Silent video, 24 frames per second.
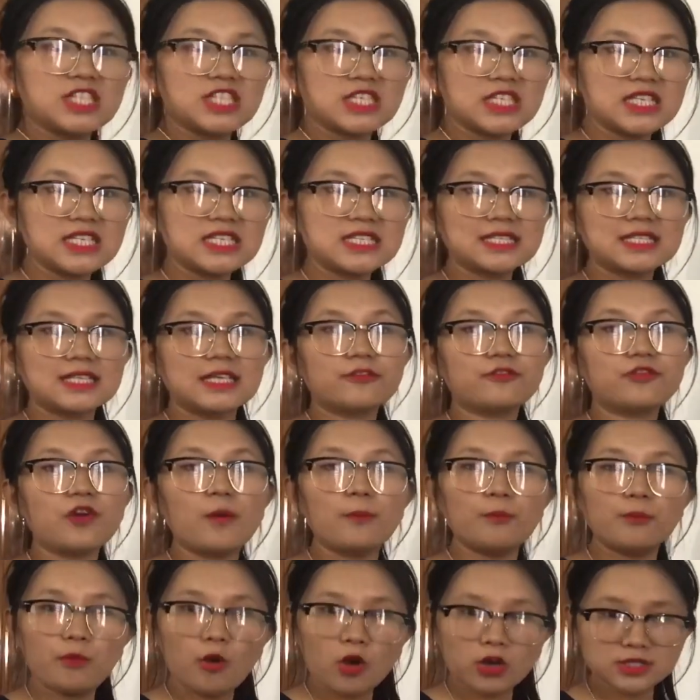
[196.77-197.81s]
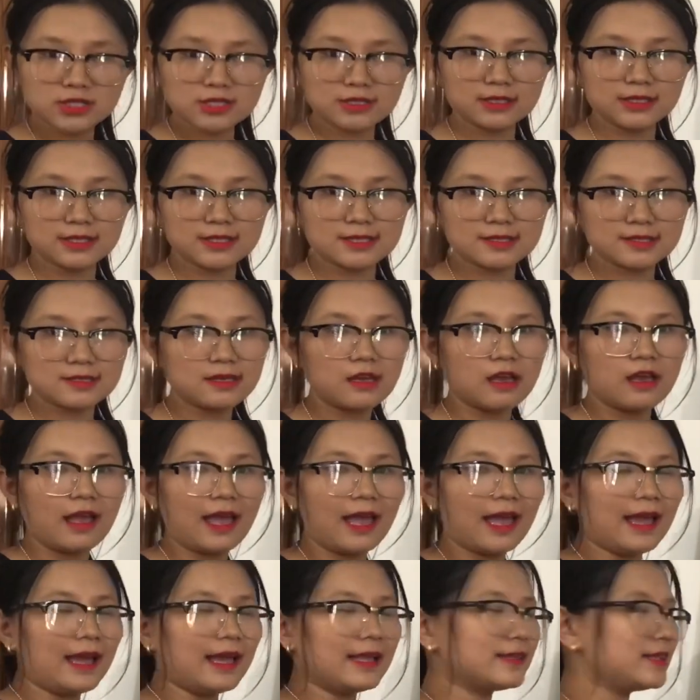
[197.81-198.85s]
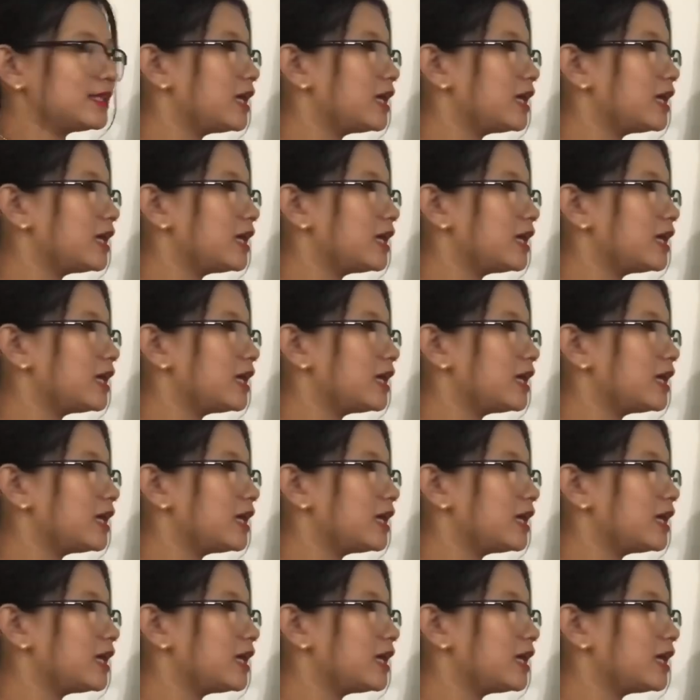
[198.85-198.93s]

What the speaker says: is from bottles. And